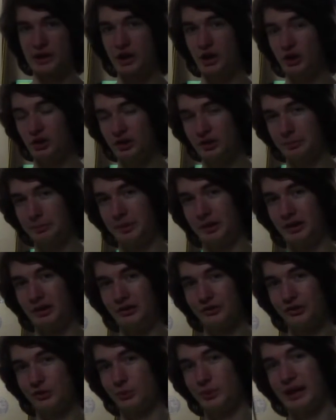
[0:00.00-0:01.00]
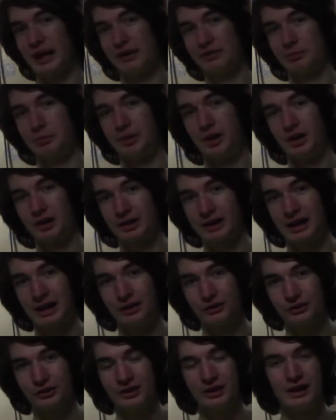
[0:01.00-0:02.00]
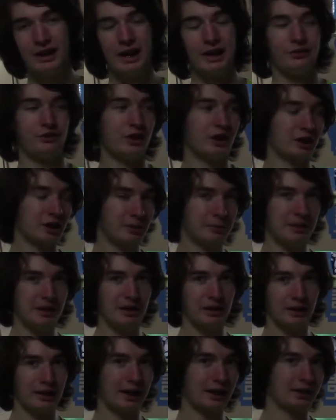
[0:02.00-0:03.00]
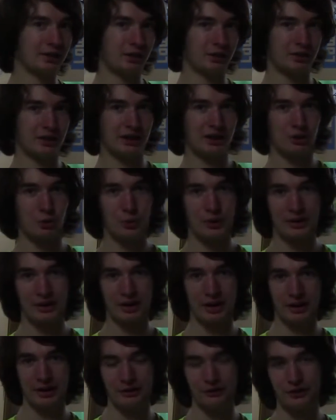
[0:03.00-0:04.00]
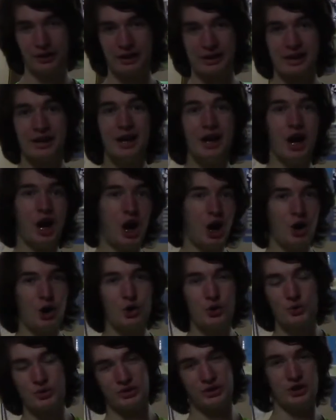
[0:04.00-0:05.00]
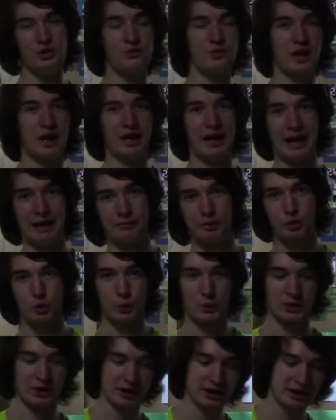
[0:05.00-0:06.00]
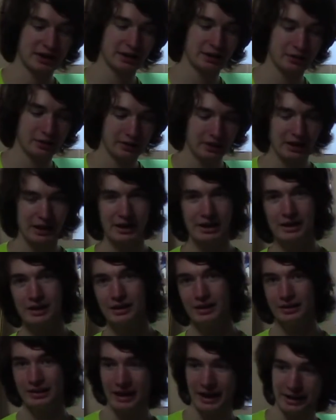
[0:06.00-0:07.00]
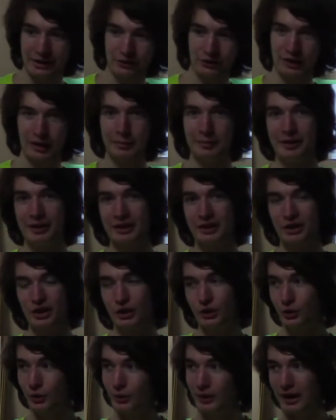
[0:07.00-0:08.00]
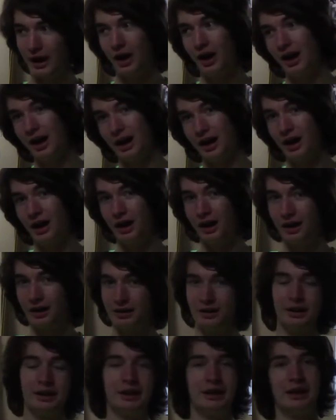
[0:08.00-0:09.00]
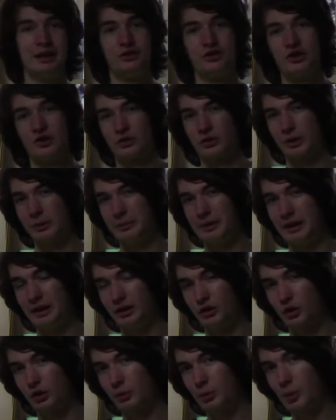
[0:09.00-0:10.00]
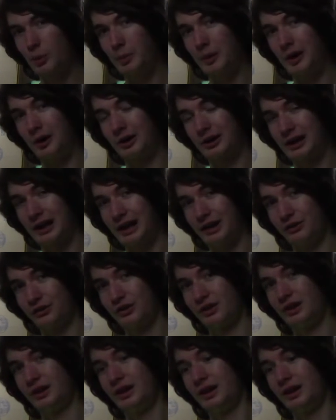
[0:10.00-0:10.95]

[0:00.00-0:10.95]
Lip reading: cook, but also we have a podcast. It's not going to be like the thing where it's like, oh, you've got to have a quirky thing that is limiting you, ahaha. It's just going to be a normal podcast,